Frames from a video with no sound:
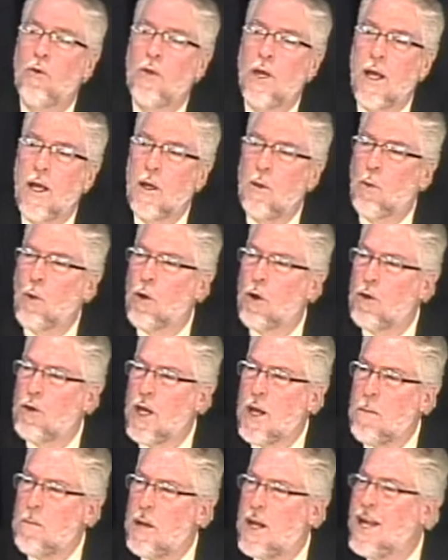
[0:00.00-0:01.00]
then were
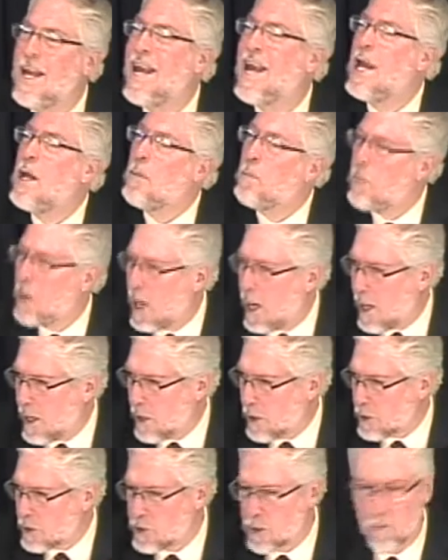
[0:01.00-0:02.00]
the big
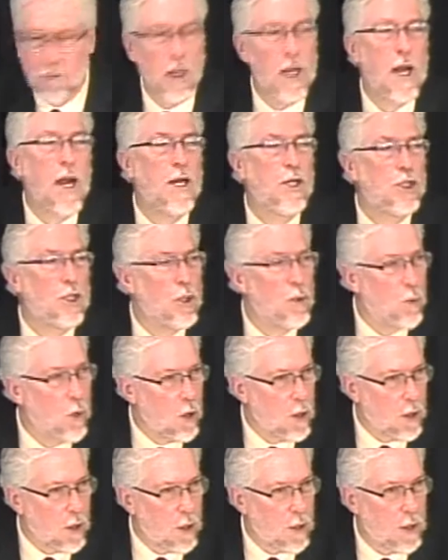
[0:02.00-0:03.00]
empires of the ancient
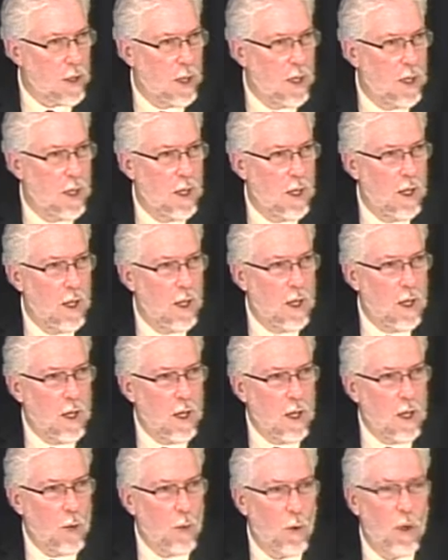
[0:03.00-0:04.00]
world?
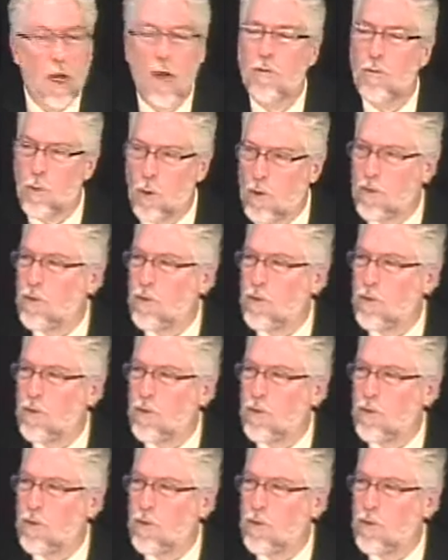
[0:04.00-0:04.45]
One of them we're